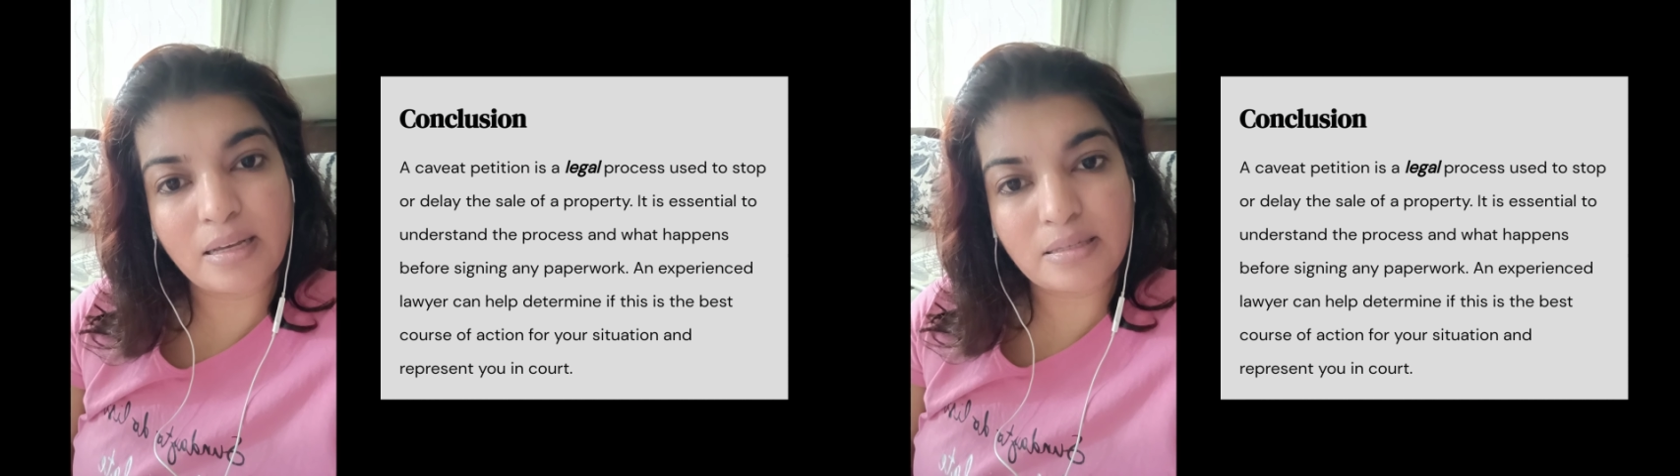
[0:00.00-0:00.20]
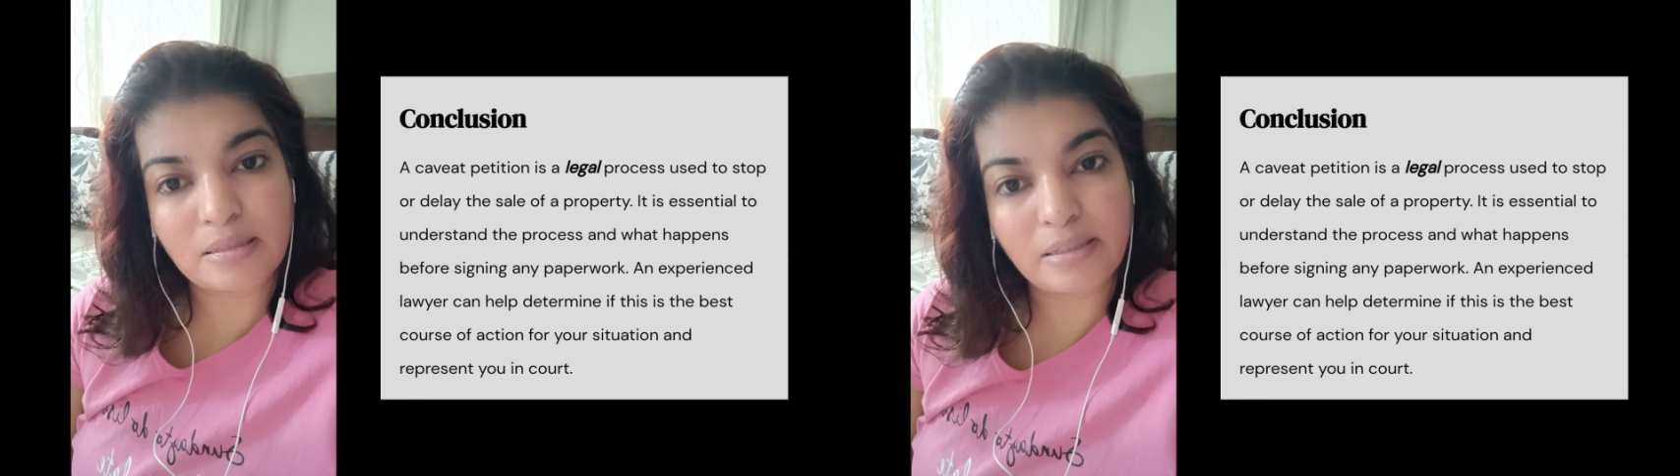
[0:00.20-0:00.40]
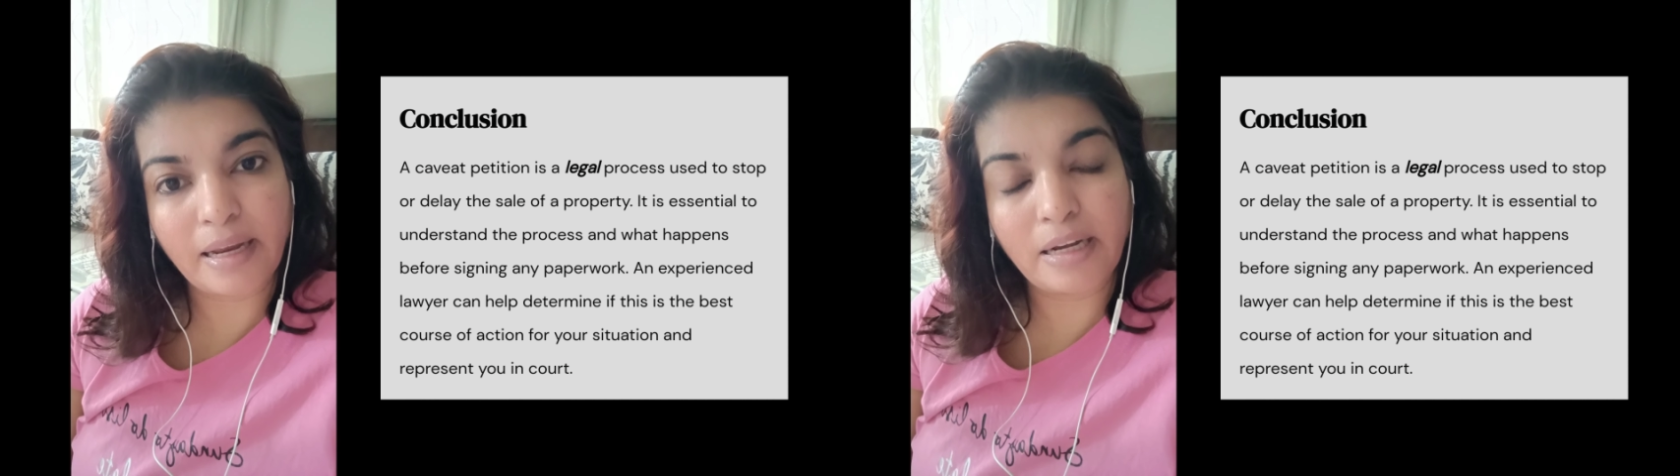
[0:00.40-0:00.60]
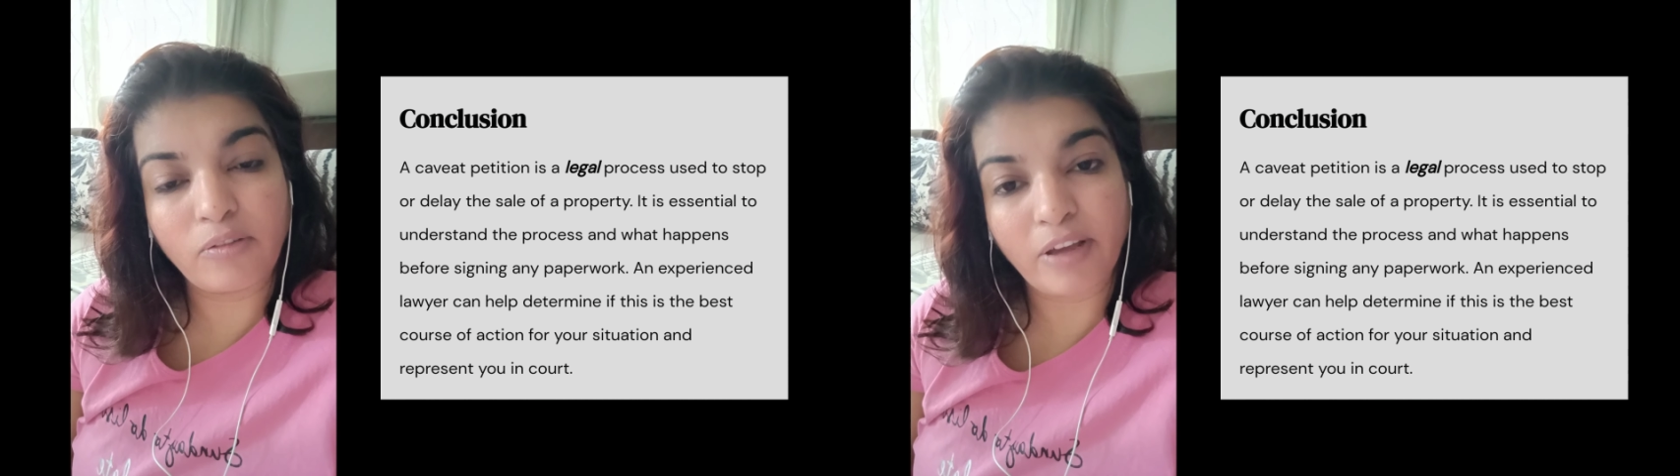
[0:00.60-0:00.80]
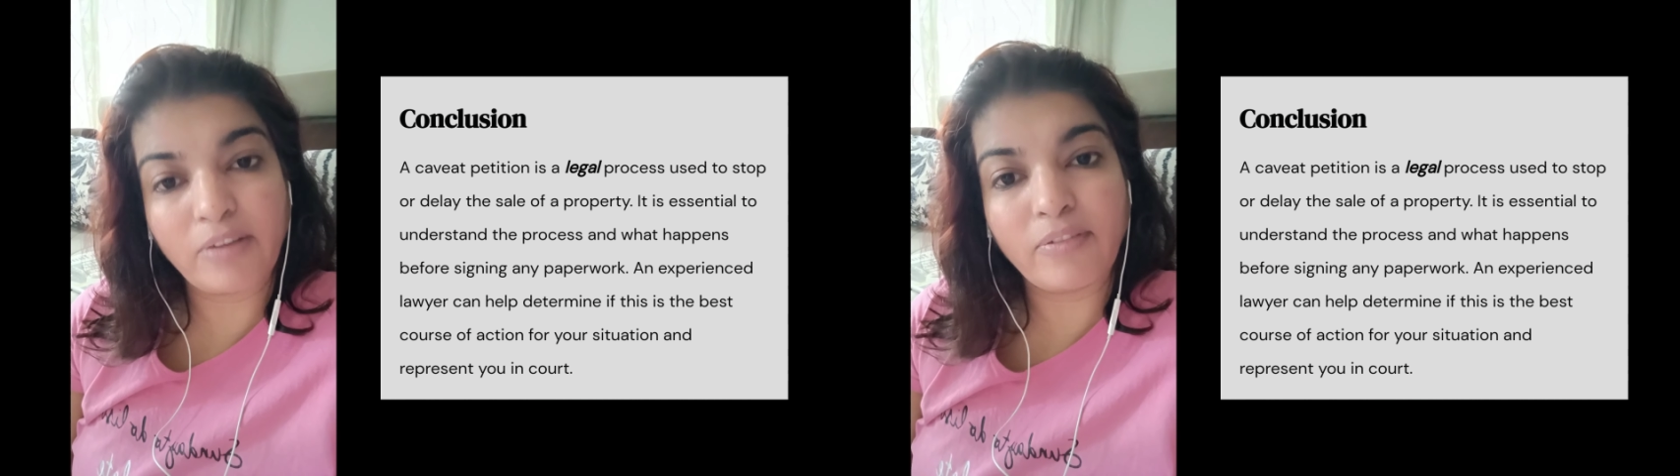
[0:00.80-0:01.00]
ascertained
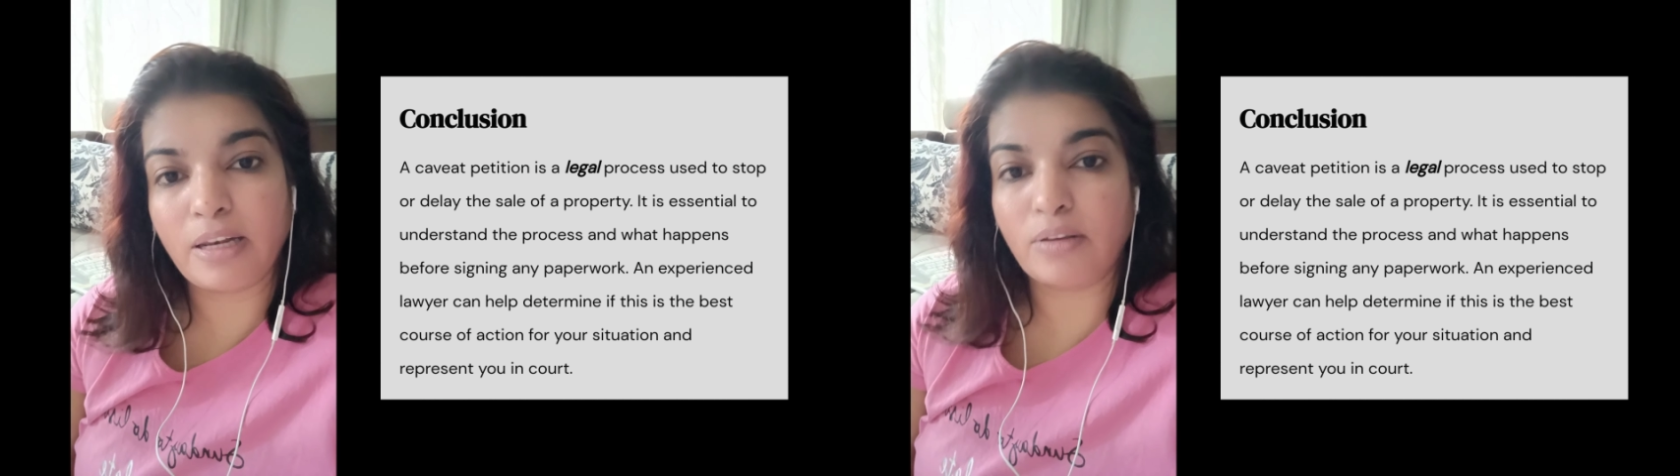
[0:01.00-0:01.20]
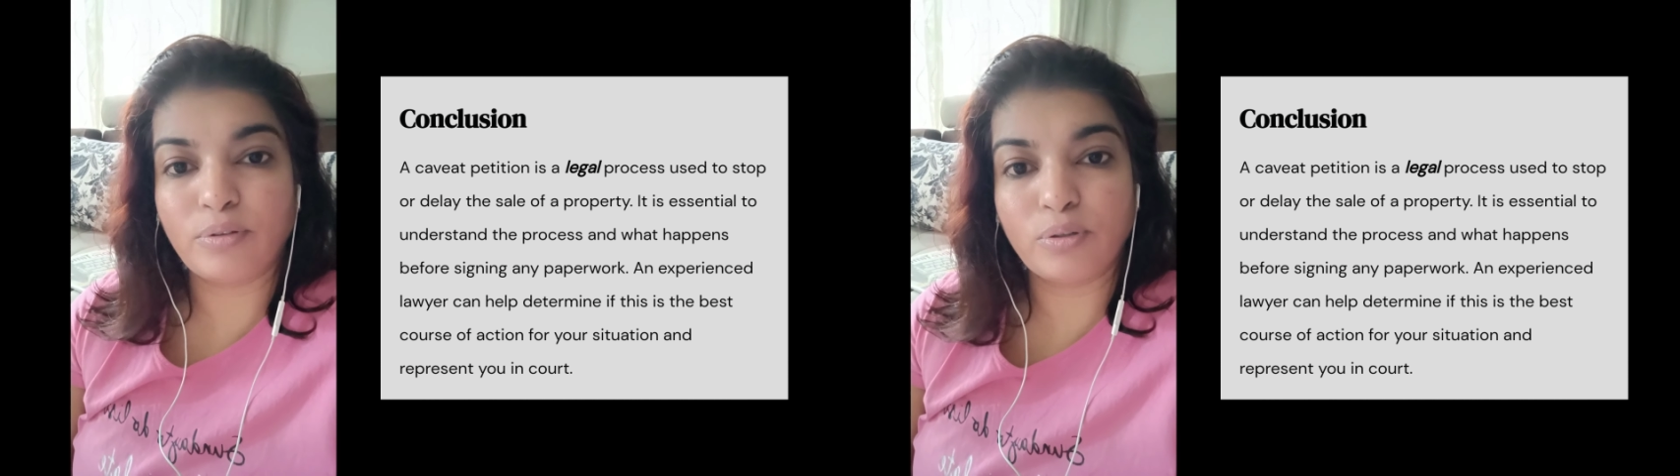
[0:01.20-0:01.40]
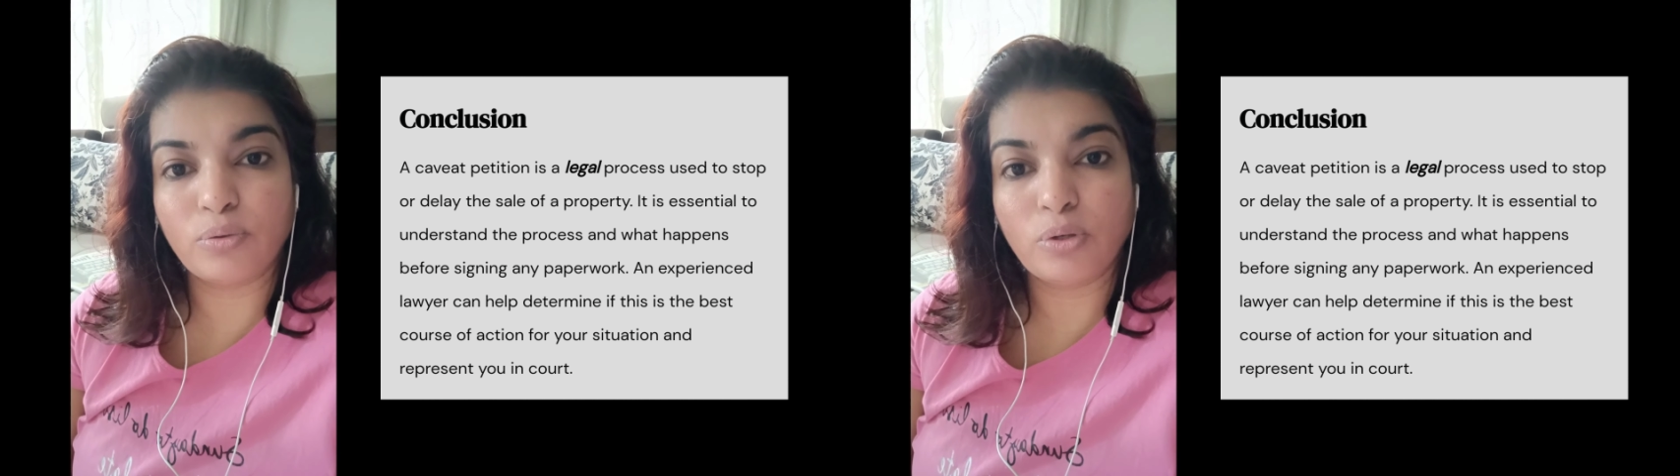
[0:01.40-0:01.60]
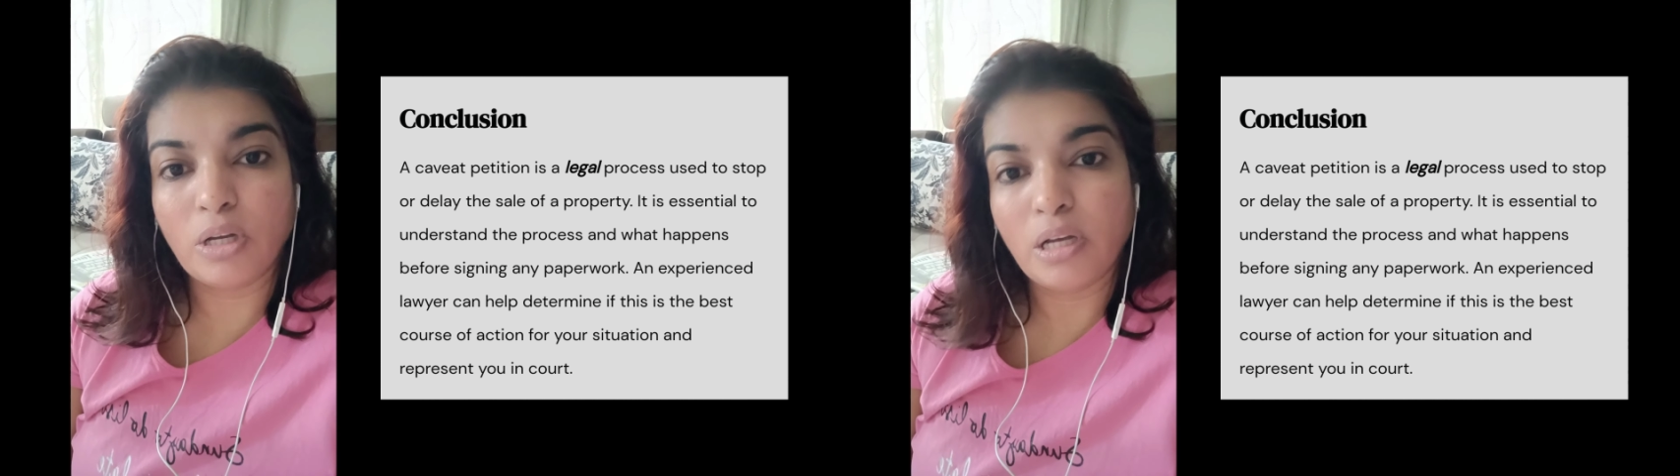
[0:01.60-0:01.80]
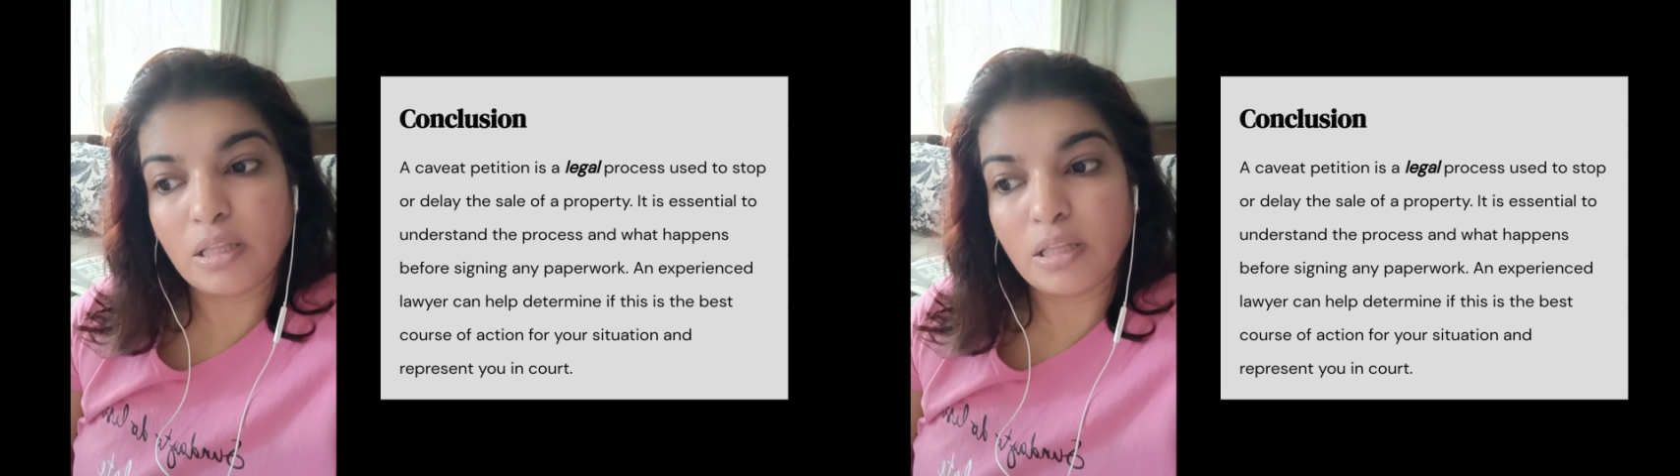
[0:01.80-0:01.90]
very well if you